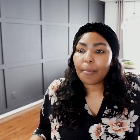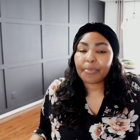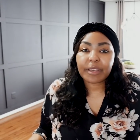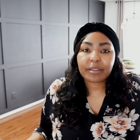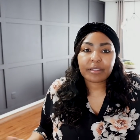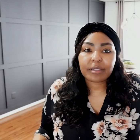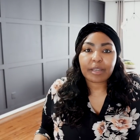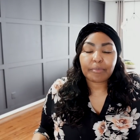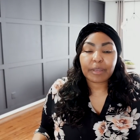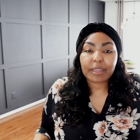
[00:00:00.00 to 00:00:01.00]
This is
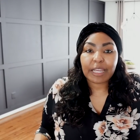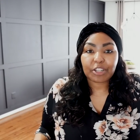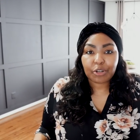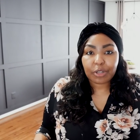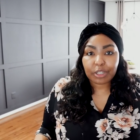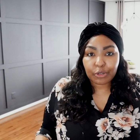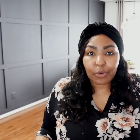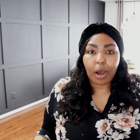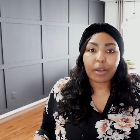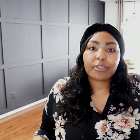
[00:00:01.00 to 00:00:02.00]
something that you could do
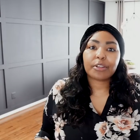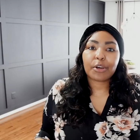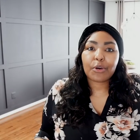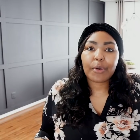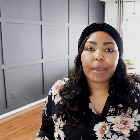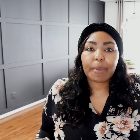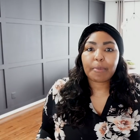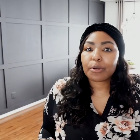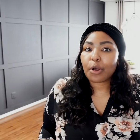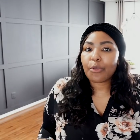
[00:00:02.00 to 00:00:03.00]
also, and
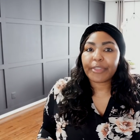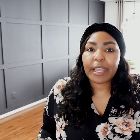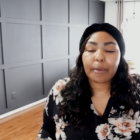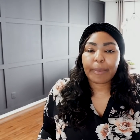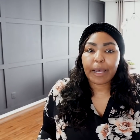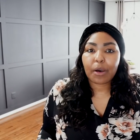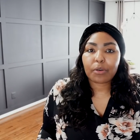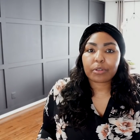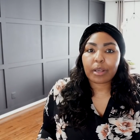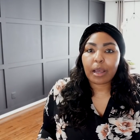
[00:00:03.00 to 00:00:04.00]
people don't think
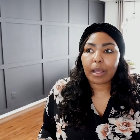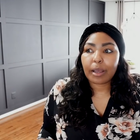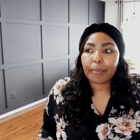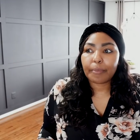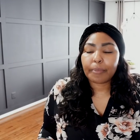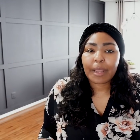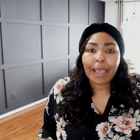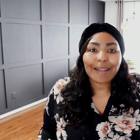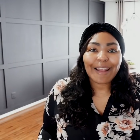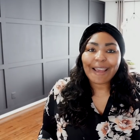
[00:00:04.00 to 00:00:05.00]
about,
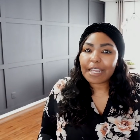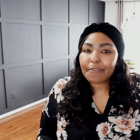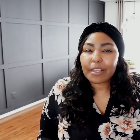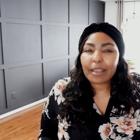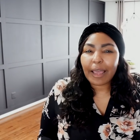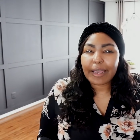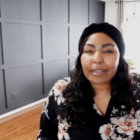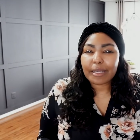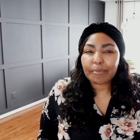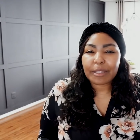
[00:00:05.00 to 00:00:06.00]
and not even like
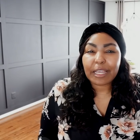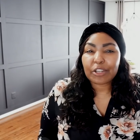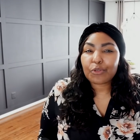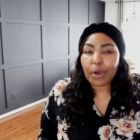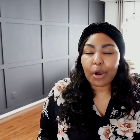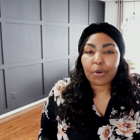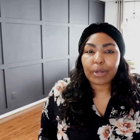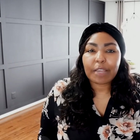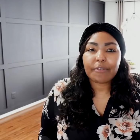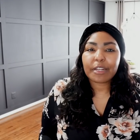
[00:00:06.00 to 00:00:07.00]
something that you own.
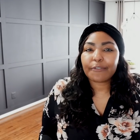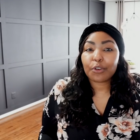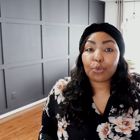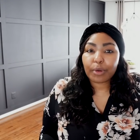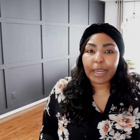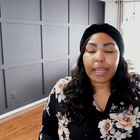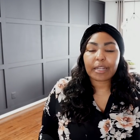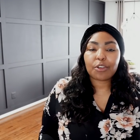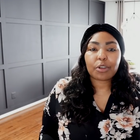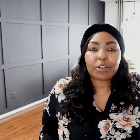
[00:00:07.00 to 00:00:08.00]
Even if you rent,
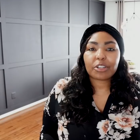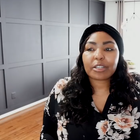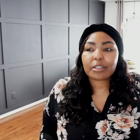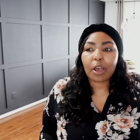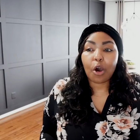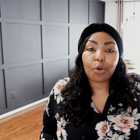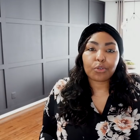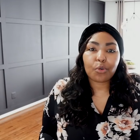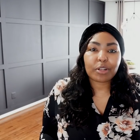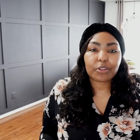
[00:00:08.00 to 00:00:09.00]
you could just hold
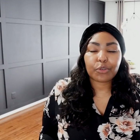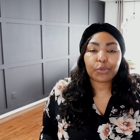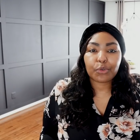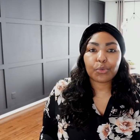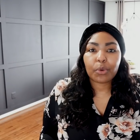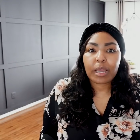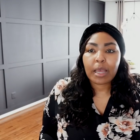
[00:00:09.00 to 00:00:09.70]
on to